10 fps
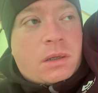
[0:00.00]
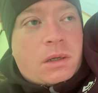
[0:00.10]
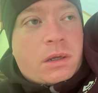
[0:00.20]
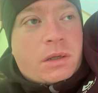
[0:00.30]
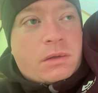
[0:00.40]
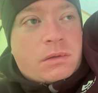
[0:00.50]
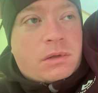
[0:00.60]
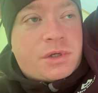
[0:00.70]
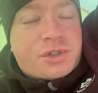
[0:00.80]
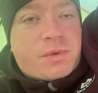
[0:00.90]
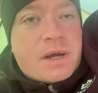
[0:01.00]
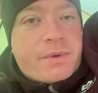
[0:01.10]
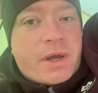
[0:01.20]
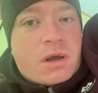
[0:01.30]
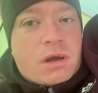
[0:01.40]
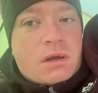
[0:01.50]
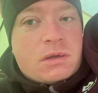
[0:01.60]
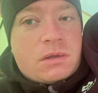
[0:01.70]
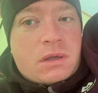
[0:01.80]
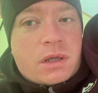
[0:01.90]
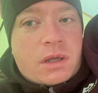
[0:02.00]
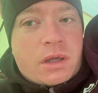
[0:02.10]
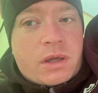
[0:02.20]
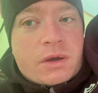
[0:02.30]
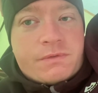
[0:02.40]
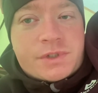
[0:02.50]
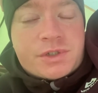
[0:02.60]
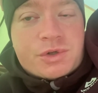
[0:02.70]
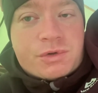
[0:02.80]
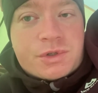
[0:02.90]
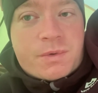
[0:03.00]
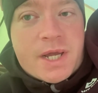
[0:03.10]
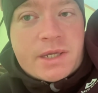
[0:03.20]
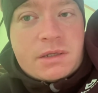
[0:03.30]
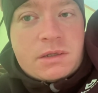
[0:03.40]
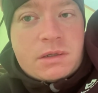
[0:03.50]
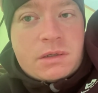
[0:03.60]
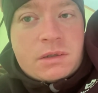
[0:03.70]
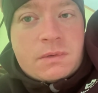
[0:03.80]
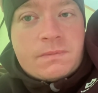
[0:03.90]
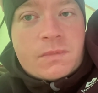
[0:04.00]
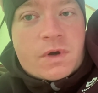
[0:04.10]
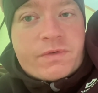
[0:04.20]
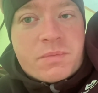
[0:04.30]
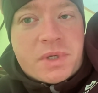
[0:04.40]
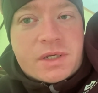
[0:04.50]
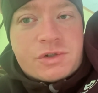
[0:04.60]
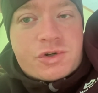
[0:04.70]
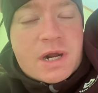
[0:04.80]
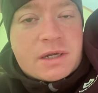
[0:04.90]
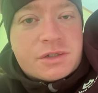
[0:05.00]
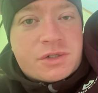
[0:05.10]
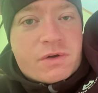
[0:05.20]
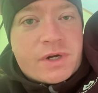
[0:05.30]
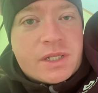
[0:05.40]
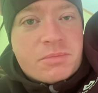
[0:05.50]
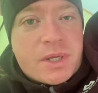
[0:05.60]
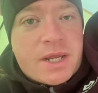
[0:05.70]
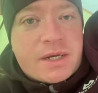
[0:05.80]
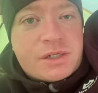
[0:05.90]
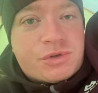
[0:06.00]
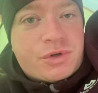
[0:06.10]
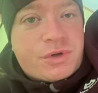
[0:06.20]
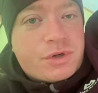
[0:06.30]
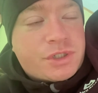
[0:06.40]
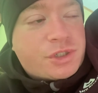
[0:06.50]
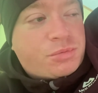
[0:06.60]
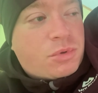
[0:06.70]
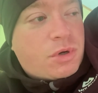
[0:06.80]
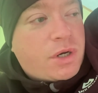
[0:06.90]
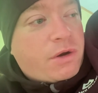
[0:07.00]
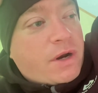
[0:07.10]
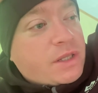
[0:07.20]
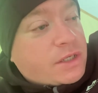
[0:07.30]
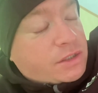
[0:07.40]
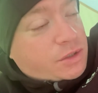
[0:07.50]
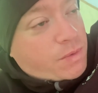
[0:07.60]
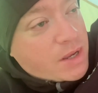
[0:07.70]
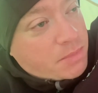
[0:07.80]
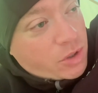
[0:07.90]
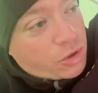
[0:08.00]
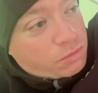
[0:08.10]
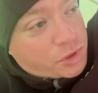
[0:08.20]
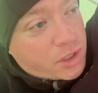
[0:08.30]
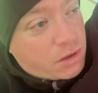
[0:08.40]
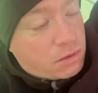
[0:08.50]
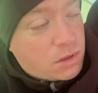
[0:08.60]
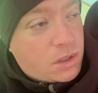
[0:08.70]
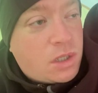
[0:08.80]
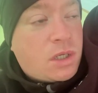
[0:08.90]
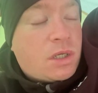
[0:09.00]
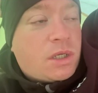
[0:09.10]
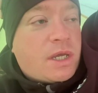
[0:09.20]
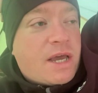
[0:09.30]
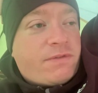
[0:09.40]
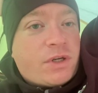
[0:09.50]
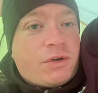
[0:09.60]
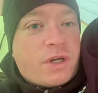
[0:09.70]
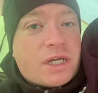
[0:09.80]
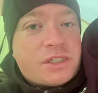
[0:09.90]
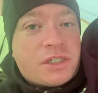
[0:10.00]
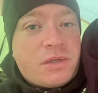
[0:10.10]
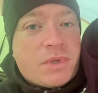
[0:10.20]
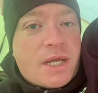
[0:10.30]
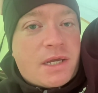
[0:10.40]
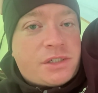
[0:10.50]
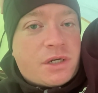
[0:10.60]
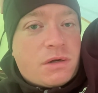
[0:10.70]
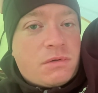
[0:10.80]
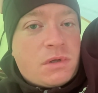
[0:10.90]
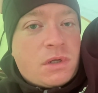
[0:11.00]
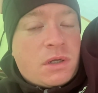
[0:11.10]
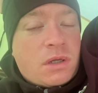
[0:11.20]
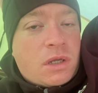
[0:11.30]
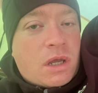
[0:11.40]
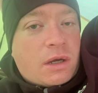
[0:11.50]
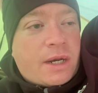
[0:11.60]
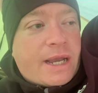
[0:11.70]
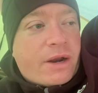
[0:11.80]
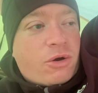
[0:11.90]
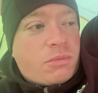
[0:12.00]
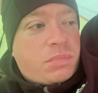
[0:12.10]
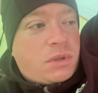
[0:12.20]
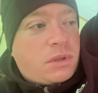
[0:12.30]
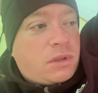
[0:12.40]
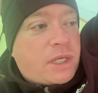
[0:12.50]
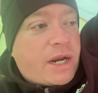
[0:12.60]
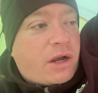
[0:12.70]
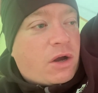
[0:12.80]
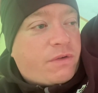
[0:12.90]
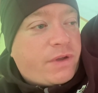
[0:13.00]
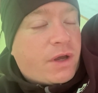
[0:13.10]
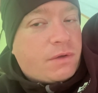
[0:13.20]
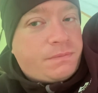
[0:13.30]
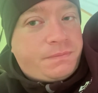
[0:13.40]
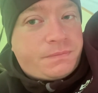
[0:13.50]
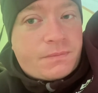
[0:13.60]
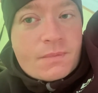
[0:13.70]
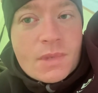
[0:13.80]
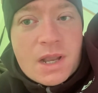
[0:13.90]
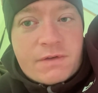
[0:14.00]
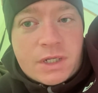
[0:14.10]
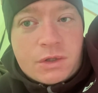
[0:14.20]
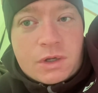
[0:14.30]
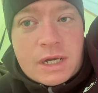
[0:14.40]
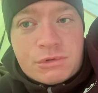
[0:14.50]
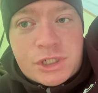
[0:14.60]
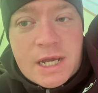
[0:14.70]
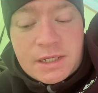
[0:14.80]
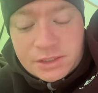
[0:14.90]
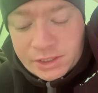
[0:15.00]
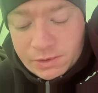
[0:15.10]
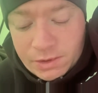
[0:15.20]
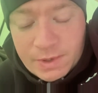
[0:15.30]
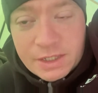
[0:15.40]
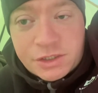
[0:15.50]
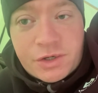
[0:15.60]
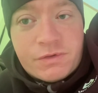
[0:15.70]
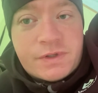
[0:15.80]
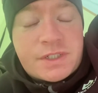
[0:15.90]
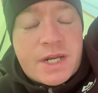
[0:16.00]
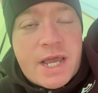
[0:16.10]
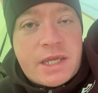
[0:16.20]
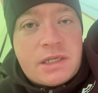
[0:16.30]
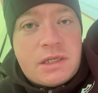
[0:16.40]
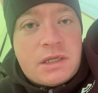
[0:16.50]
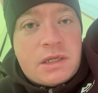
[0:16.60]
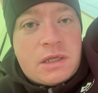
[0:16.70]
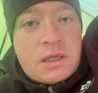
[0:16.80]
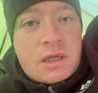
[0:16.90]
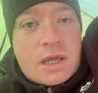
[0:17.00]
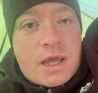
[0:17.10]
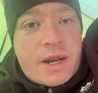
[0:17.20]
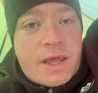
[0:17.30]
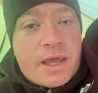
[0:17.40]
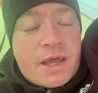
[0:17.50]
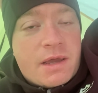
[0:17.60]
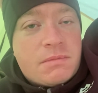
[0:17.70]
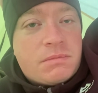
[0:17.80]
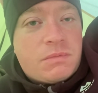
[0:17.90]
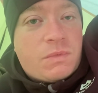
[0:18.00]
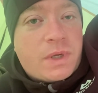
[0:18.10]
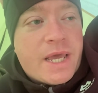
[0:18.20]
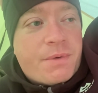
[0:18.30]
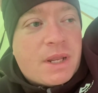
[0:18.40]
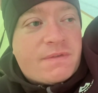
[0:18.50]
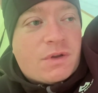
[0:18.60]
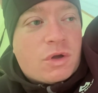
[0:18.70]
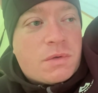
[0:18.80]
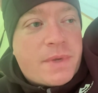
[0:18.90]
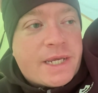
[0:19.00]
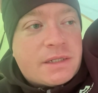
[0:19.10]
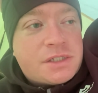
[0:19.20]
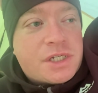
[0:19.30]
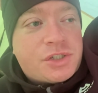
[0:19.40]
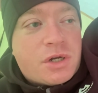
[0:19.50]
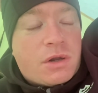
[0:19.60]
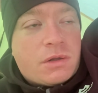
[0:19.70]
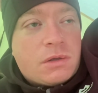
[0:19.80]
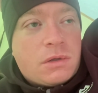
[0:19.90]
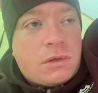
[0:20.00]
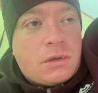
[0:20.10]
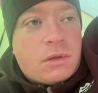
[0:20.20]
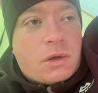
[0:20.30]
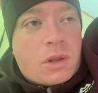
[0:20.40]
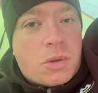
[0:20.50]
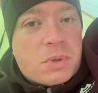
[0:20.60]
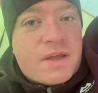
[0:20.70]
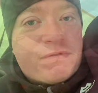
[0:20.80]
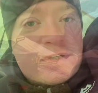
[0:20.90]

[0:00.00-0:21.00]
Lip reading: and because of where we are, obviously tucked away off the beaten track, there's not really been any of noise this morning or anything to wake me up. So yeah, I've had a good night's sleep there, so I'm gonna get up, get a coffee on, have a little look outside and see what the weather's doing for today, and yeah, we'll have a look and make a decision on the plan for